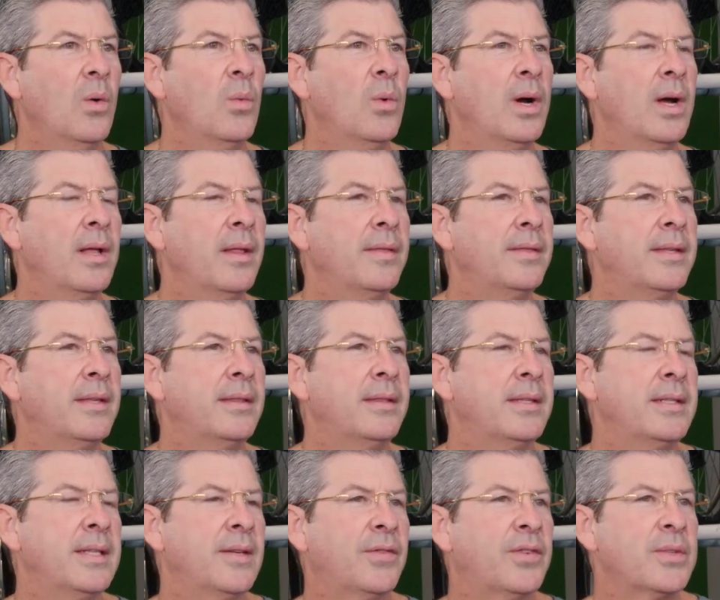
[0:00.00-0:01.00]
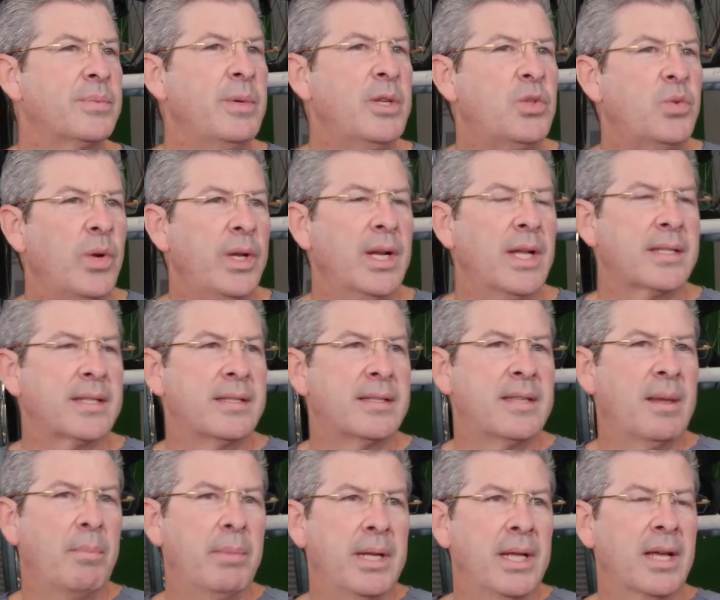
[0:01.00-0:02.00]
Well, the difference between us and
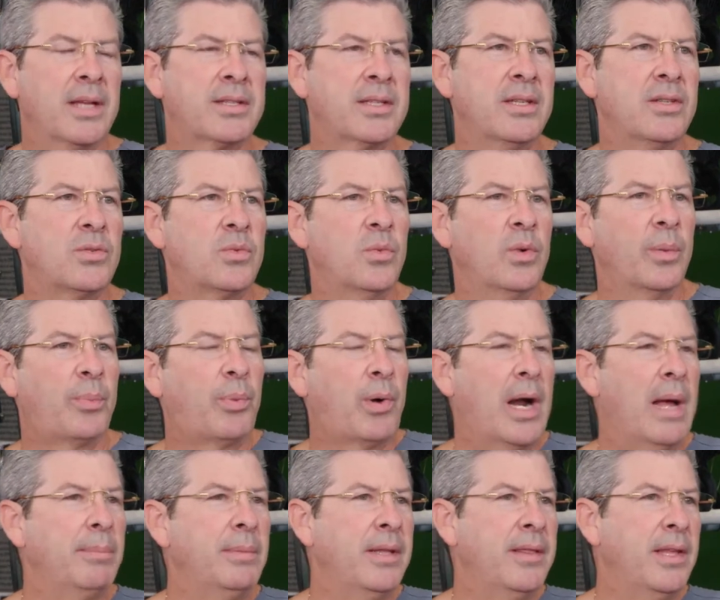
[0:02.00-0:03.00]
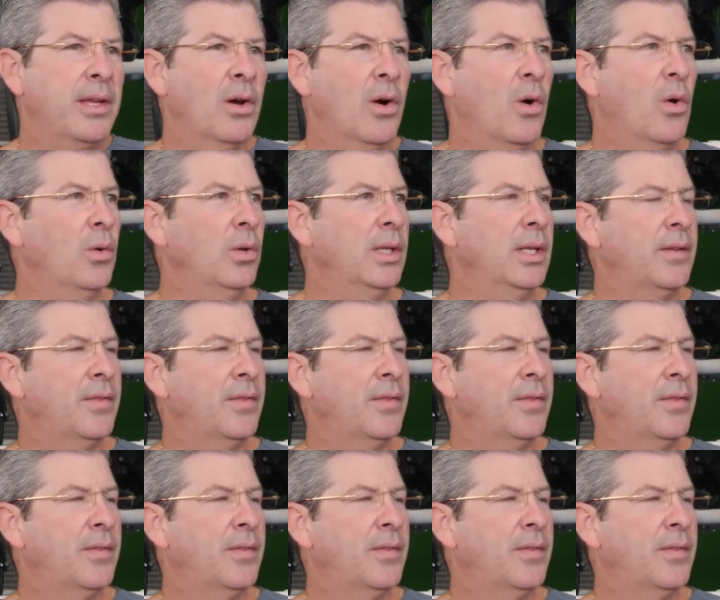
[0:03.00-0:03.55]
somebody else is we're probably the only